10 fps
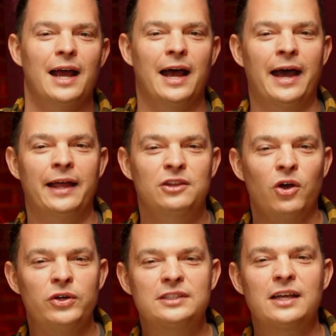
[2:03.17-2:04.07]
Uh,
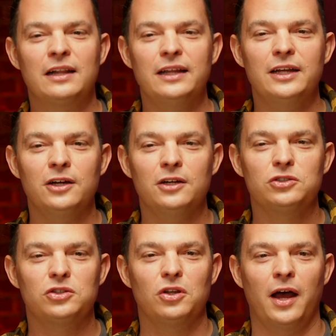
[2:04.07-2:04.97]
though it's
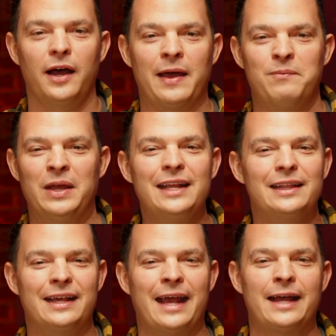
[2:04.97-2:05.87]
clear uh, that many in
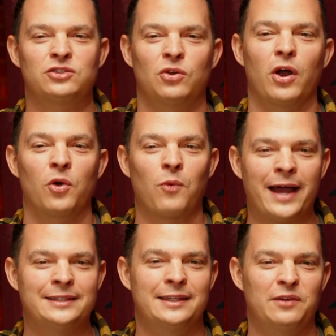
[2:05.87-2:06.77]
the castle are
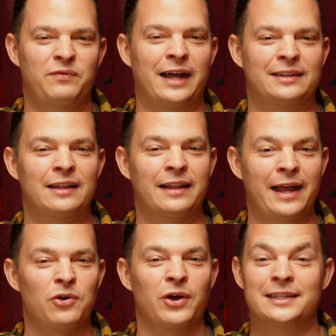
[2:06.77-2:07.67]
wise to the fact that
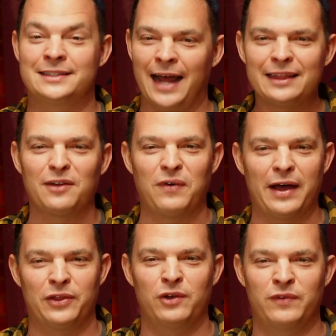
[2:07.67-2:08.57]
Laenor is not the
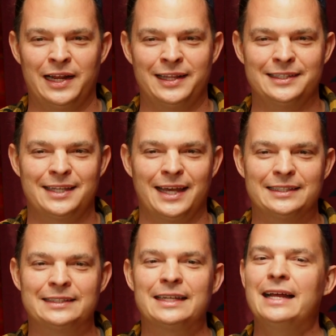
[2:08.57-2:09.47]
father of any of these
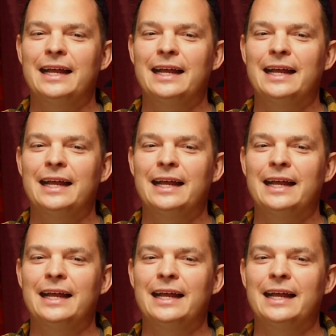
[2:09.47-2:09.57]
kids,